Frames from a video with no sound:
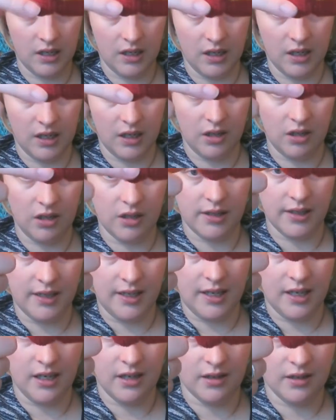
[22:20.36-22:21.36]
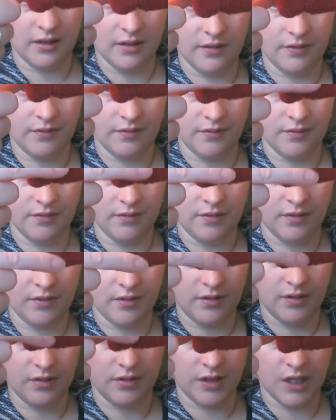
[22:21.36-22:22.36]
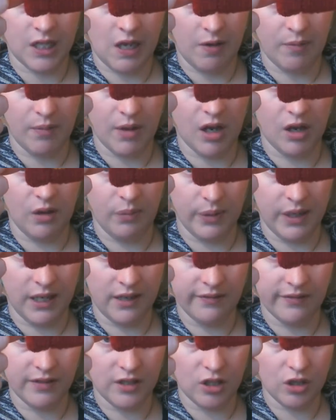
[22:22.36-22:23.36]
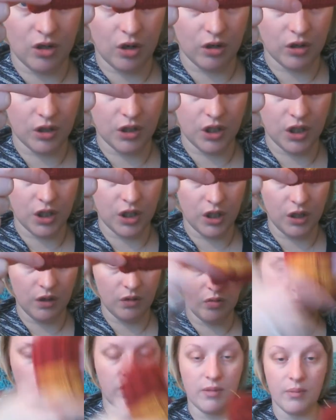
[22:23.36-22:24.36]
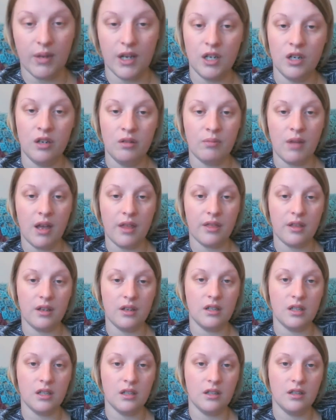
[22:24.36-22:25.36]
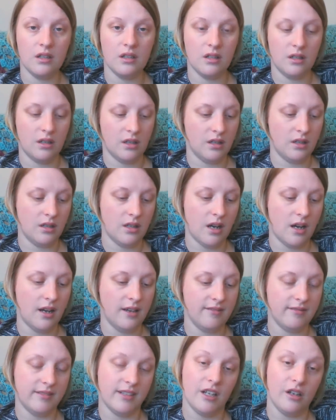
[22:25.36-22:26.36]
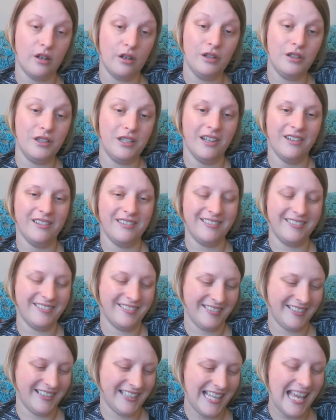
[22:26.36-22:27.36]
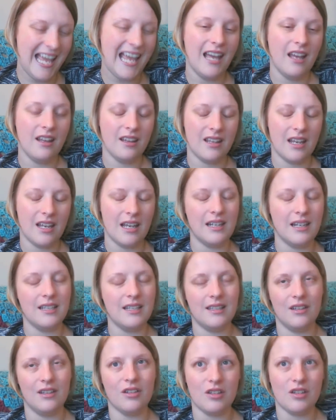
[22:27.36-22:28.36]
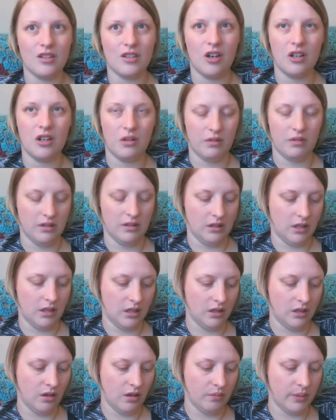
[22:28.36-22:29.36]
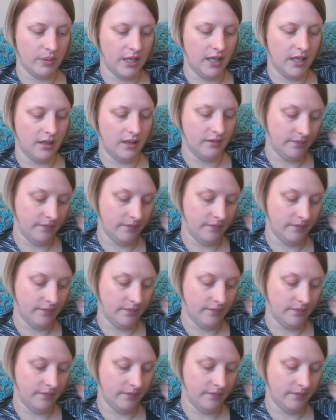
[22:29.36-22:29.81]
can you see? So I'm hoping for sock 2, with my new method that I've learned, that at least the other sock will not be